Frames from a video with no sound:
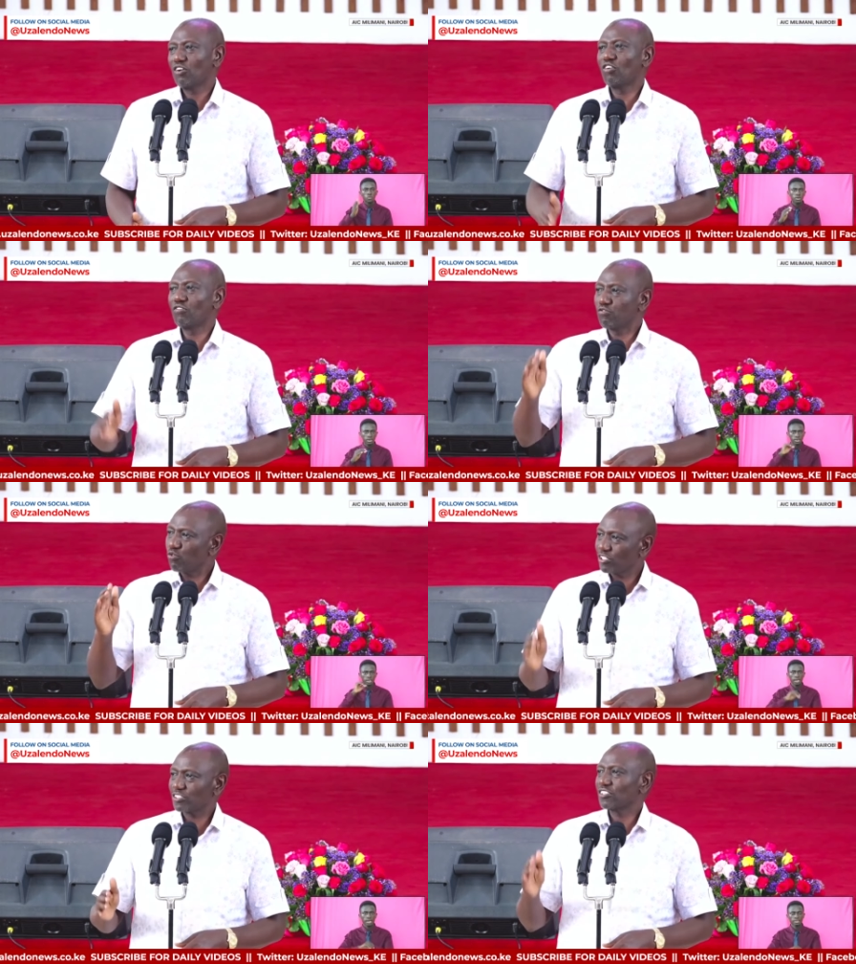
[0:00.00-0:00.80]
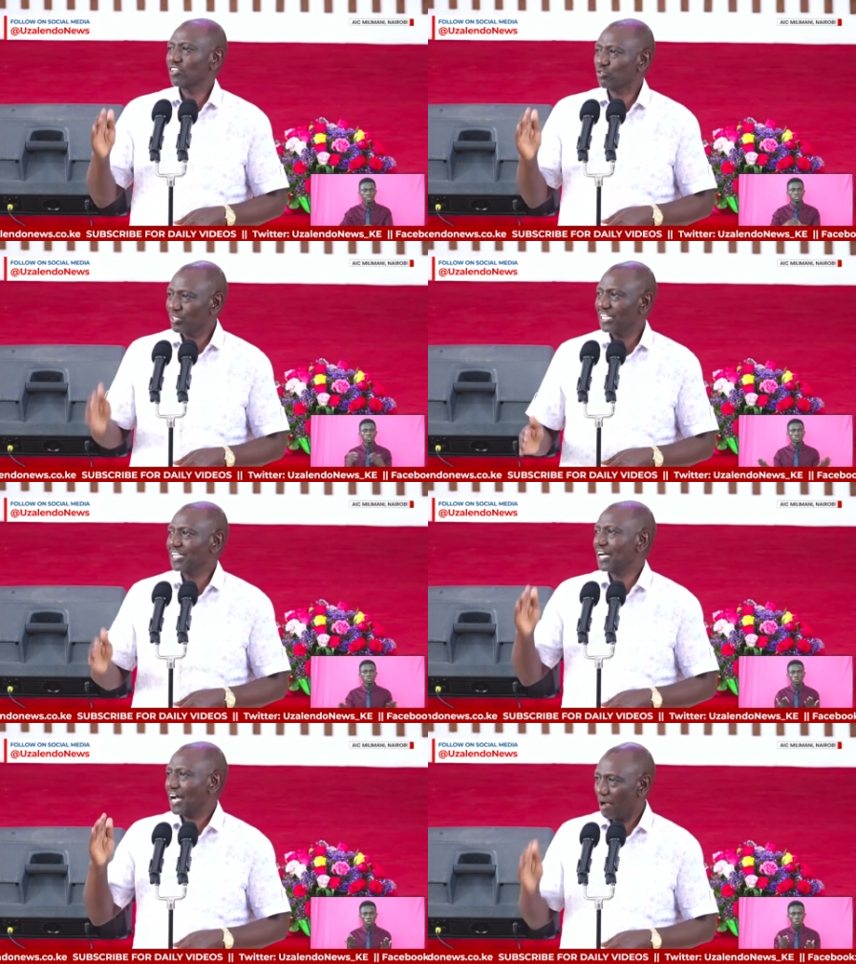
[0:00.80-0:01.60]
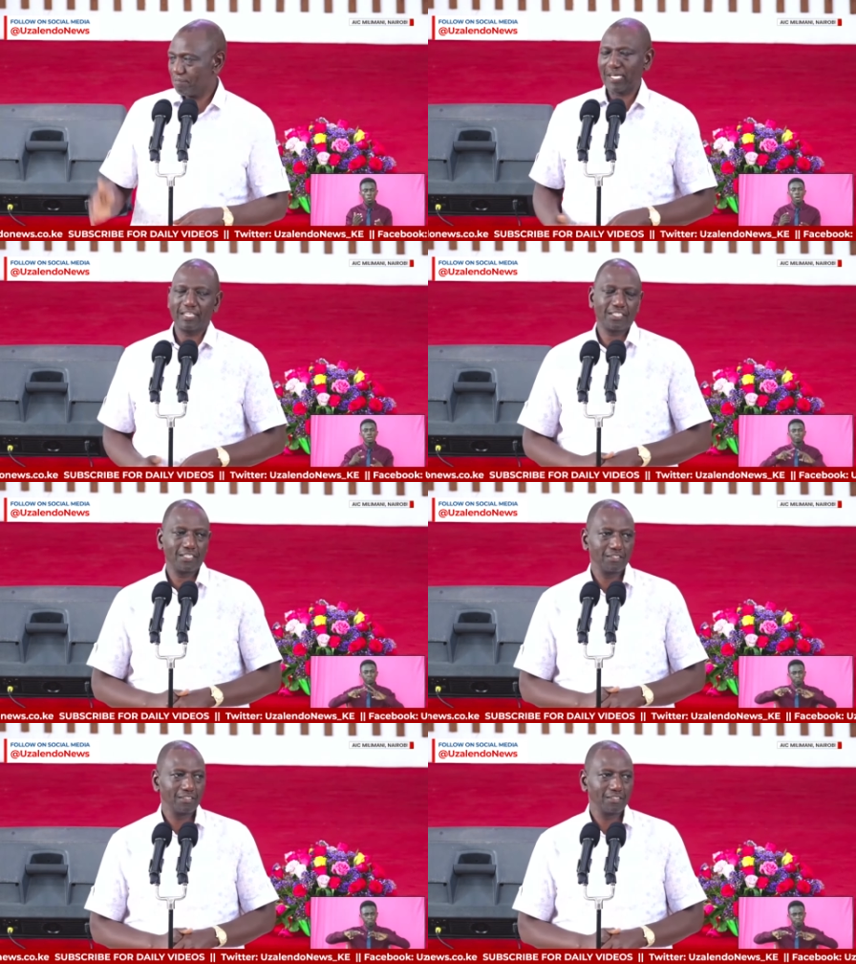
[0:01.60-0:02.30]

of what really happened.